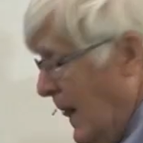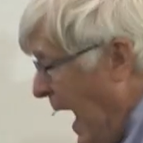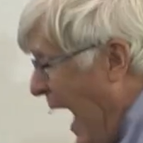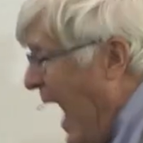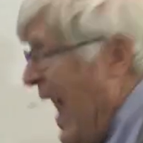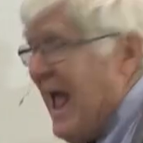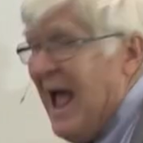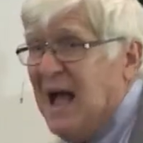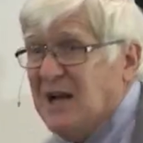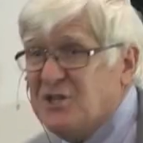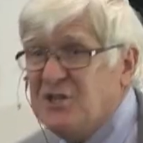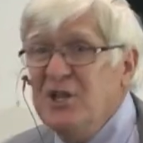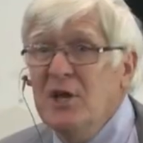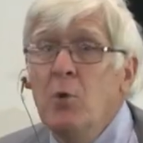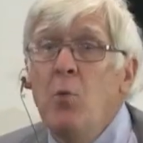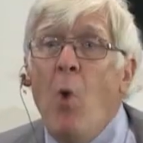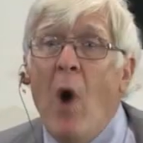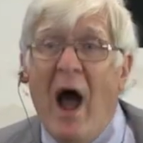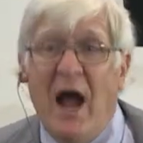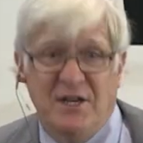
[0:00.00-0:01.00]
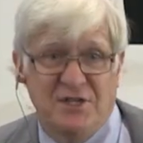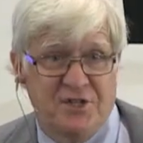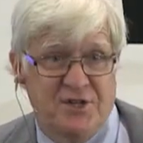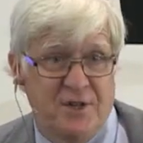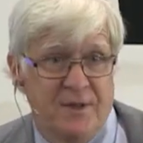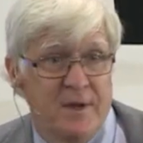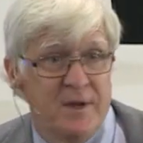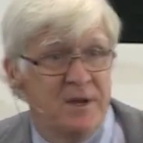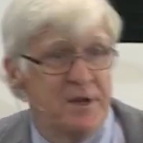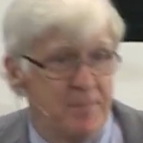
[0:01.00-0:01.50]
I actually
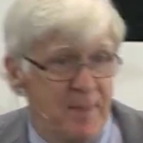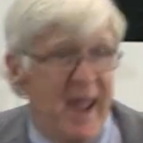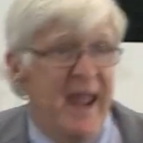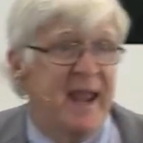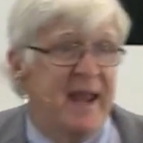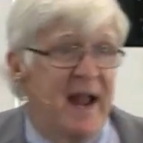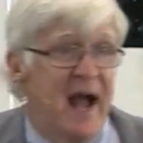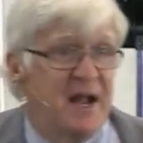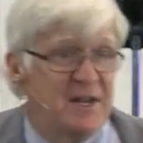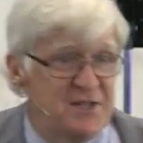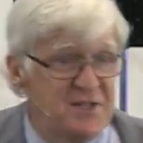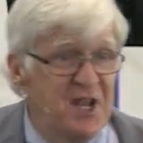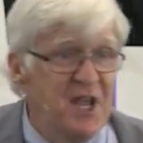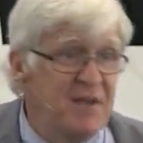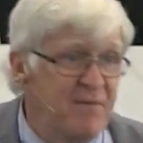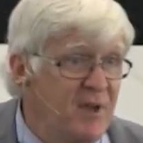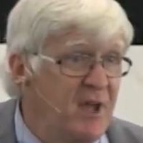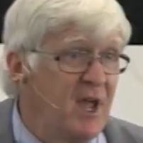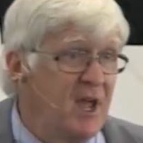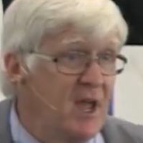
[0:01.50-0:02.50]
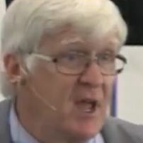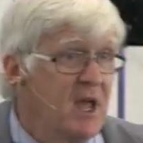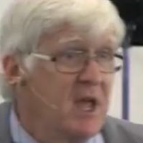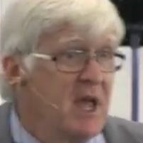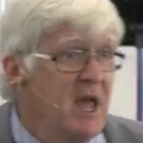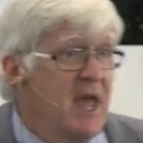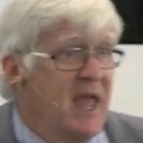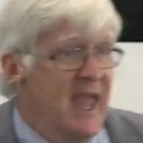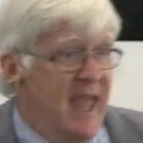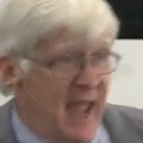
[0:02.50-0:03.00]
watched the debate on TV
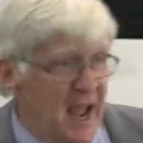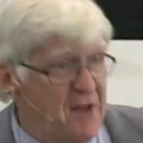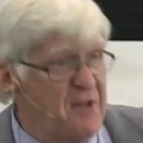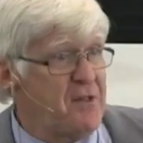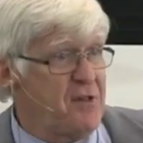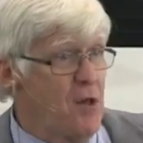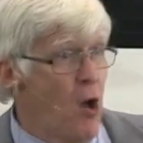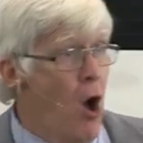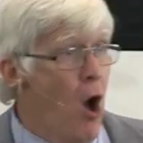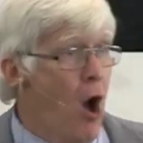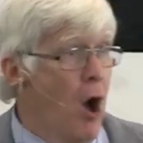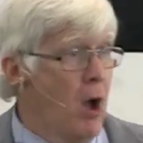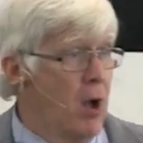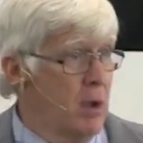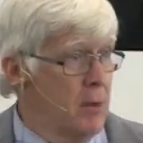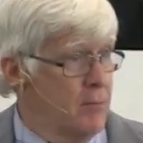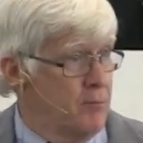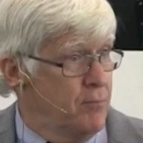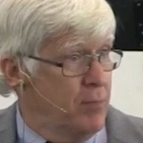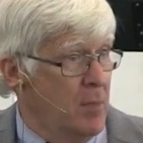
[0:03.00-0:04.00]
and saw